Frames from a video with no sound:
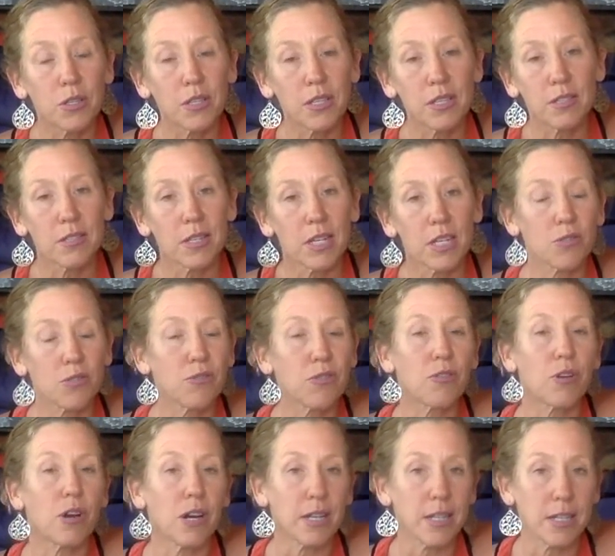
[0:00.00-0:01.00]
there's such
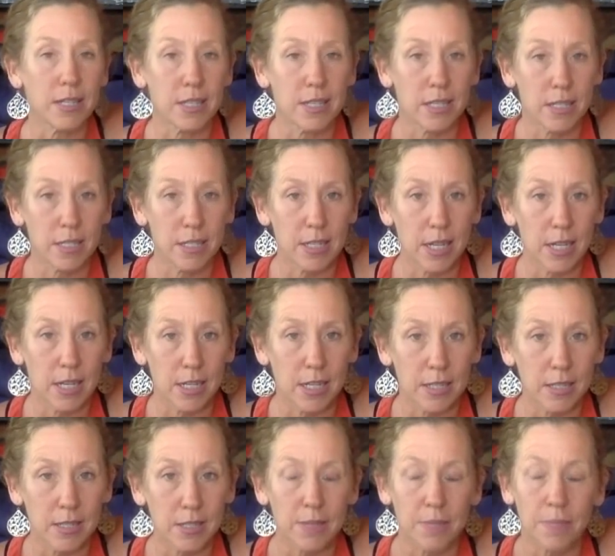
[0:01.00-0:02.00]
variety these
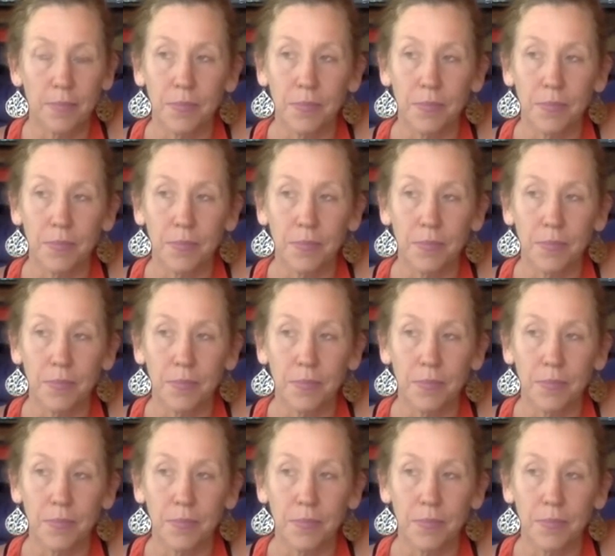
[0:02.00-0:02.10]
days.